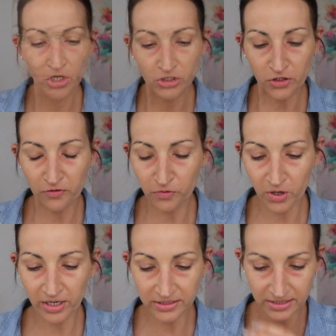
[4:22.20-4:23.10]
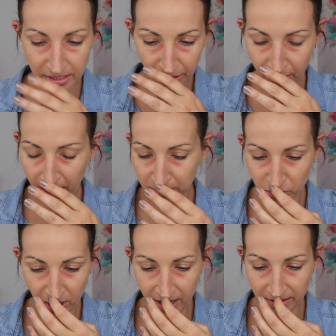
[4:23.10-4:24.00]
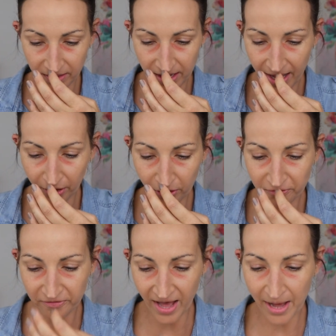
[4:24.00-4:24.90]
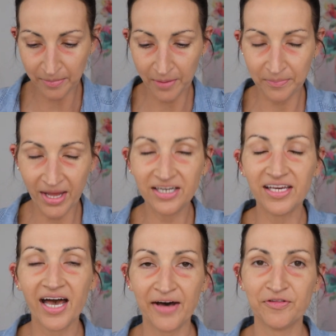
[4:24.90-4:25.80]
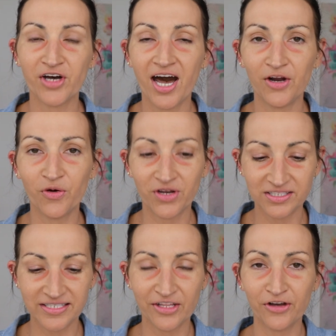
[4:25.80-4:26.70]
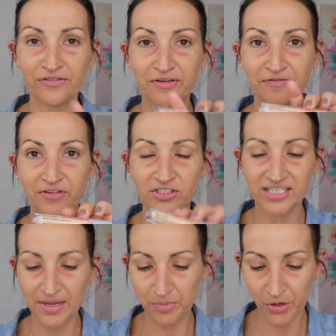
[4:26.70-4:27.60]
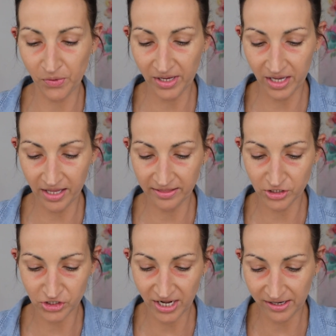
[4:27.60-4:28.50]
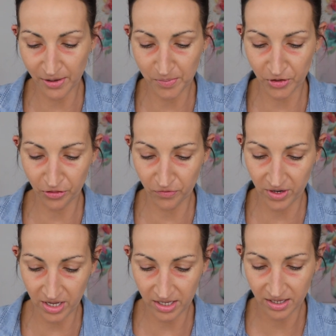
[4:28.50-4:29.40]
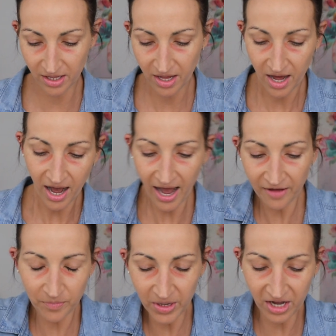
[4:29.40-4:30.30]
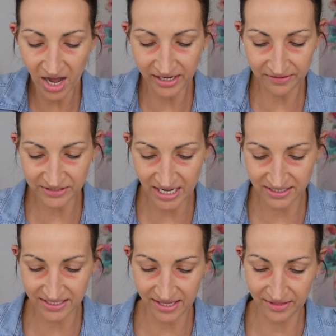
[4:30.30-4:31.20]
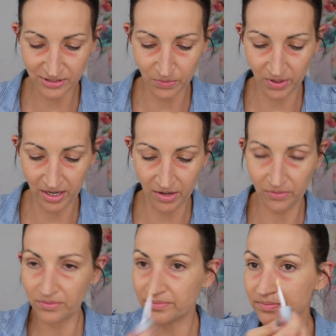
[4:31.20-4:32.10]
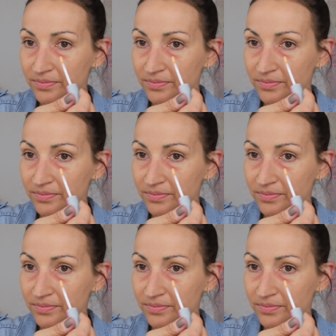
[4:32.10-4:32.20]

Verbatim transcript: So for concealer, I'm trying the Hello Fab Bendy Avocado Concealer from First Aid Beauty in the shade number 3. I've been kind of testing this one out.